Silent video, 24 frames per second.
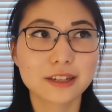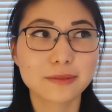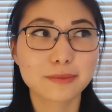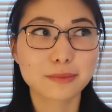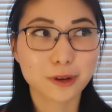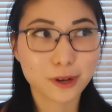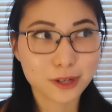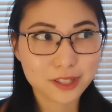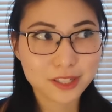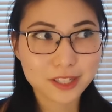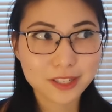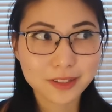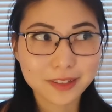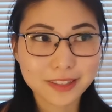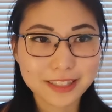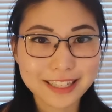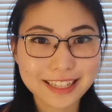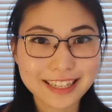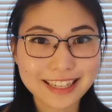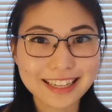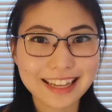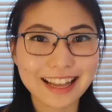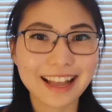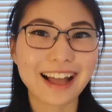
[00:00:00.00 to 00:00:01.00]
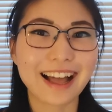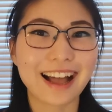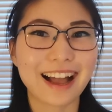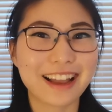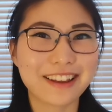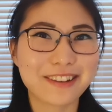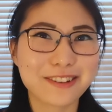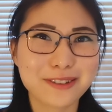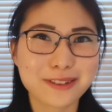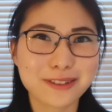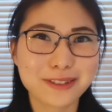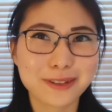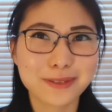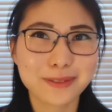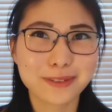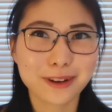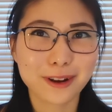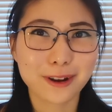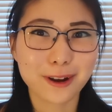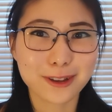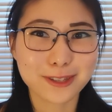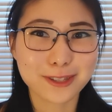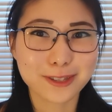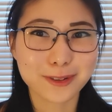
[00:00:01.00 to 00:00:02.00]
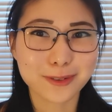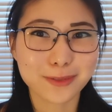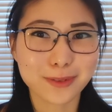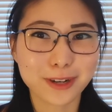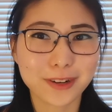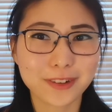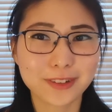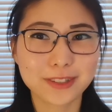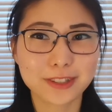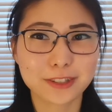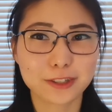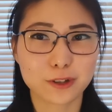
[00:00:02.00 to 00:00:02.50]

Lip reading: Personally, I use Hostelworld